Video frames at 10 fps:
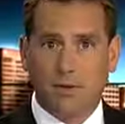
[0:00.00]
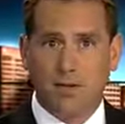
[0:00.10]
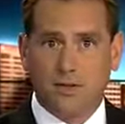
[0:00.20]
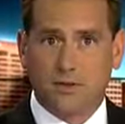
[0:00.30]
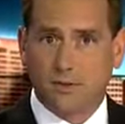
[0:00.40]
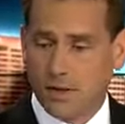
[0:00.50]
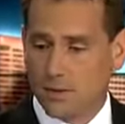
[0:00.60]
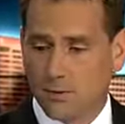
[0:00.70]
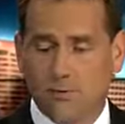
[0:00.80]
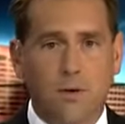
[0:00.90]
police.
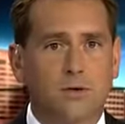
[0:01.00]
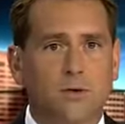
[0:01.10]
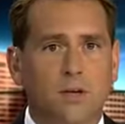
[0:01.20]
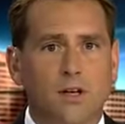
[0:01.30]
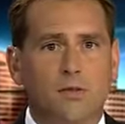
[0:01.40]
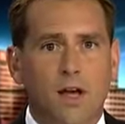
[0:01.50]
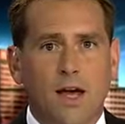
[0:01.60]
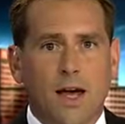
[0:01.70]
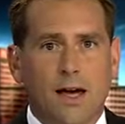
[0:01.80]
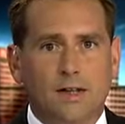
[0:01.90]
That's what folks who live
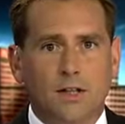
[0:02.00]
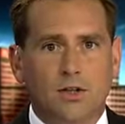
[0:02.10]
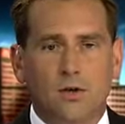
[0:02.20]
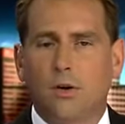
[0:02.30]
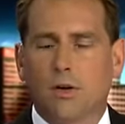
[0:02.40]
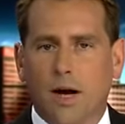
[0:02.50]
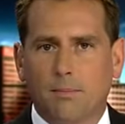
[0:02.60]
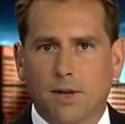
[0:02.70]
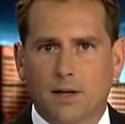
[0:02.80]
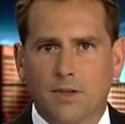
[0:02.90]
at the Juneau
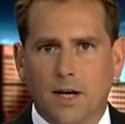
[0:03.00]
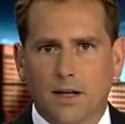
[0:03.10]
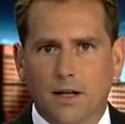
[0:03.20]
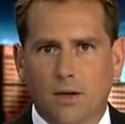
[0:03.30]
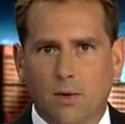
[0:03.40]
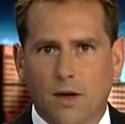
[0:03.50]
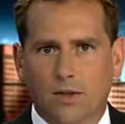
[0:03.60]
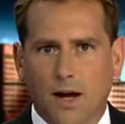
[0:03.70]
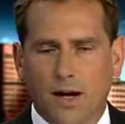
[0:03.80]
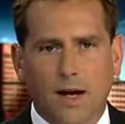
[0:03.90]
complex had to deal
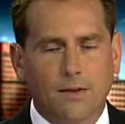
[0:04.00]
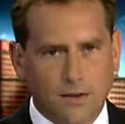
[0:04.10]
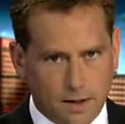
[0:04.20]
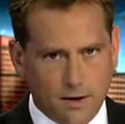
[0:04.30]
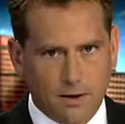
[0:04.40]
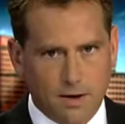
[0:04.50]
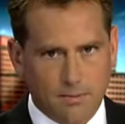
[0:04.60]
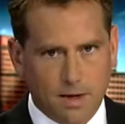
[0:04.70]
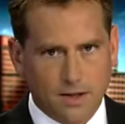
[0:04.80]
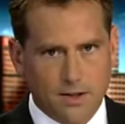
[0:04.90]
with, and now they're telling our
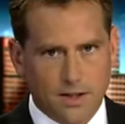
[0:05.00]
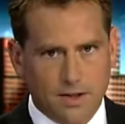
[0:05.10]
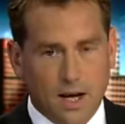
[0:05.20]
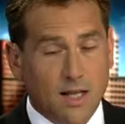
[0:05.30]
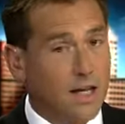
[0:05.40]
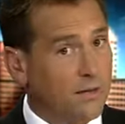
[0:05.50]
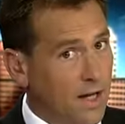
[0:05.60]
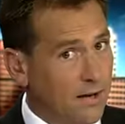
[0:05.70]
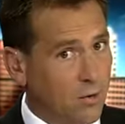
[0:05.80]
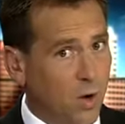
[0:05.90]
Nick Montes they have a
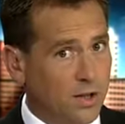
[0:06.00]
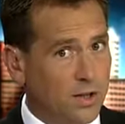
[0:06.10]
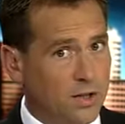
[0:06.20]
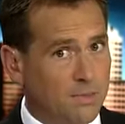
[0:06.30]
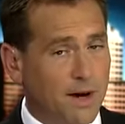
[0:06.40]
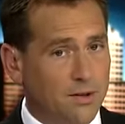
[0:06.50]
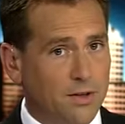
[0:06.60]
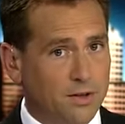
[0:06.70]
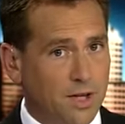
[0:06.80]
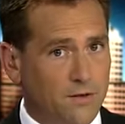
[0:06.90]
lot of questions about
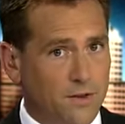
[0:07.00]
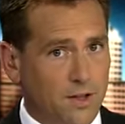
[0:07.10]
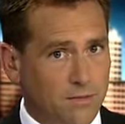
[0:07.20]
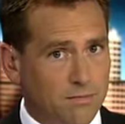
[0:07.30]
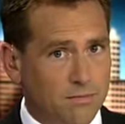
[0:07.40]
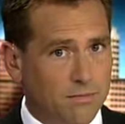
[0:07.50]
their safety.